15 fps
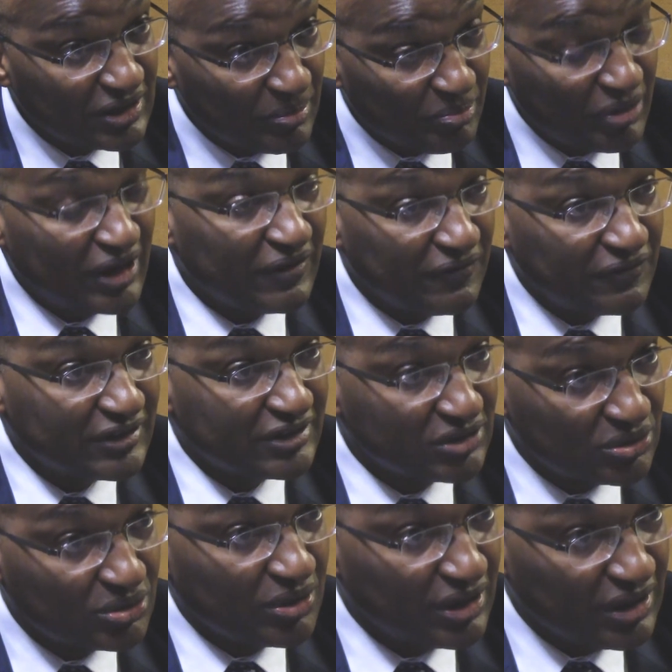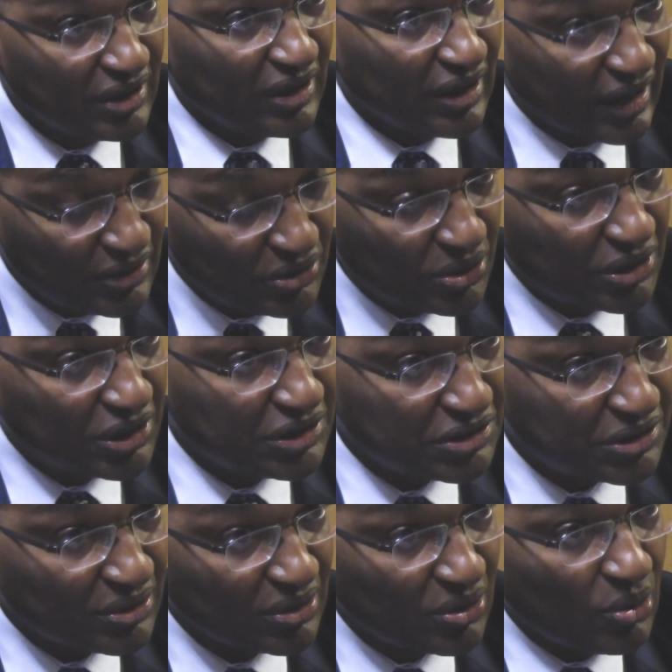the benefits to the
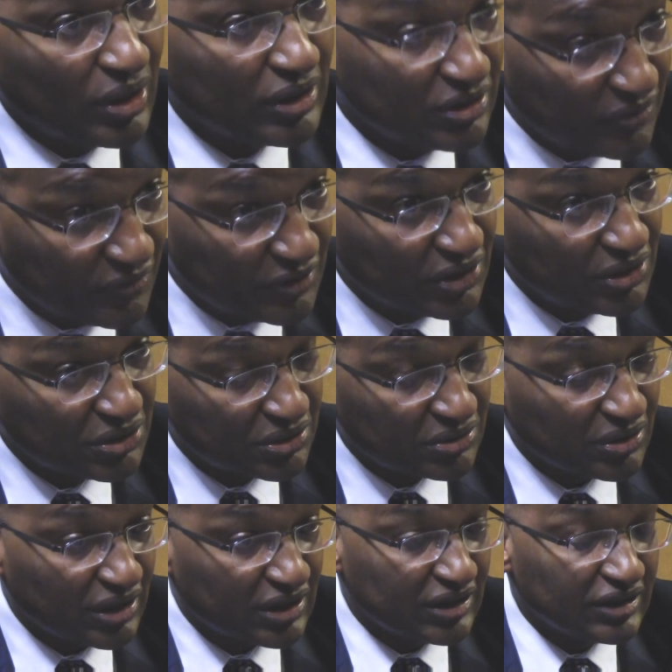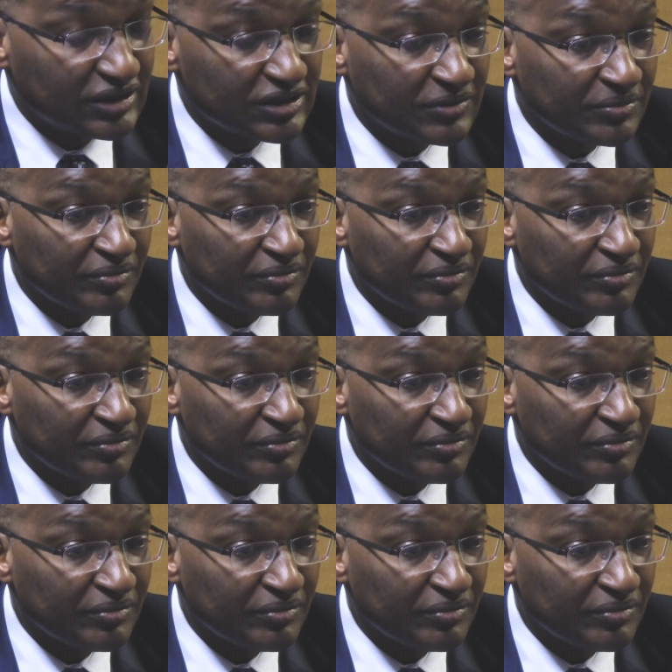education, quality of education to the kids,